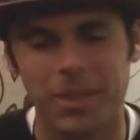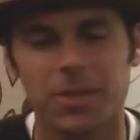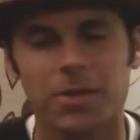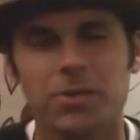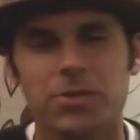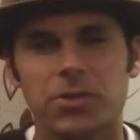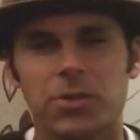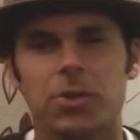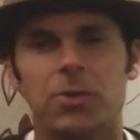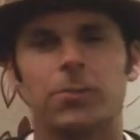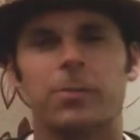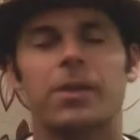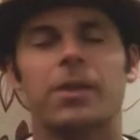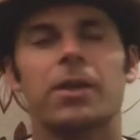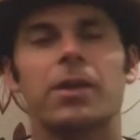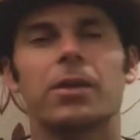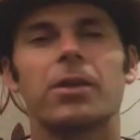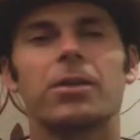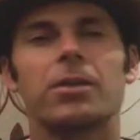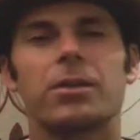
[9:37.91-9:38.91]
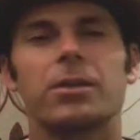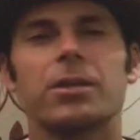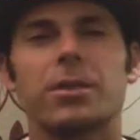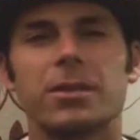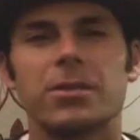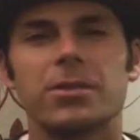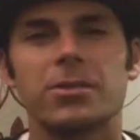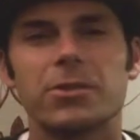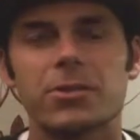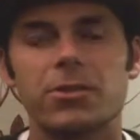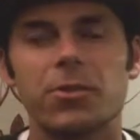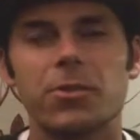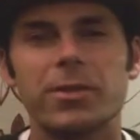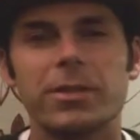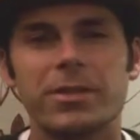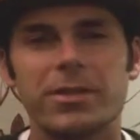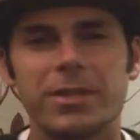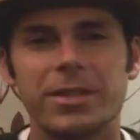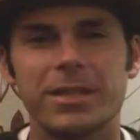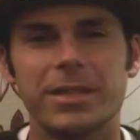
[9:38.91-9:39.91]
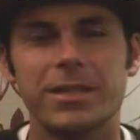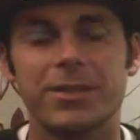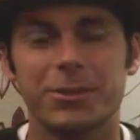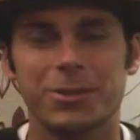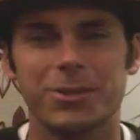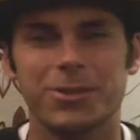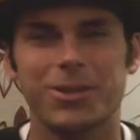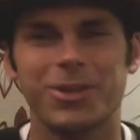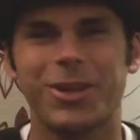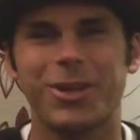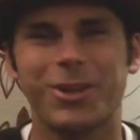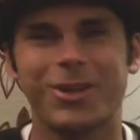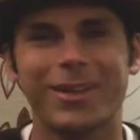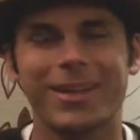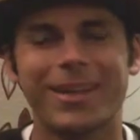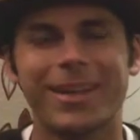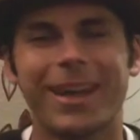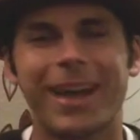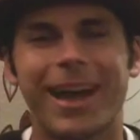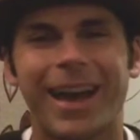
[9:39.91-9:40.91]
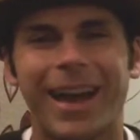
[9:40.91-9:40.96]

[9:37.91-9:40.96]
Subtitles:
So story seed, or story